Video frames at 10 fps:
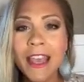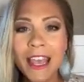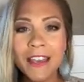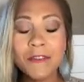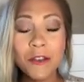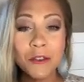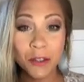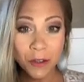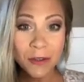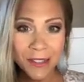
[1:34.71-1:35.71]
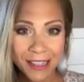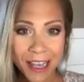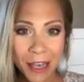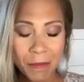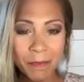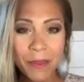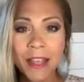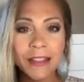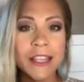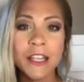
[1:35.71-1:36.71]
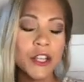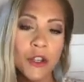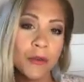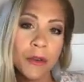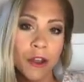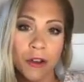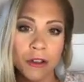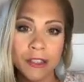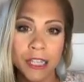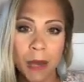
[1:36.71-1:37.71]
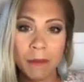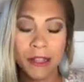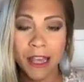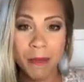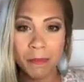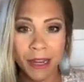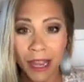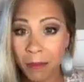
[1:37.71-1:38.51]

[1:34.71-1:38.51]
If you use them, then you will go to the top of the company.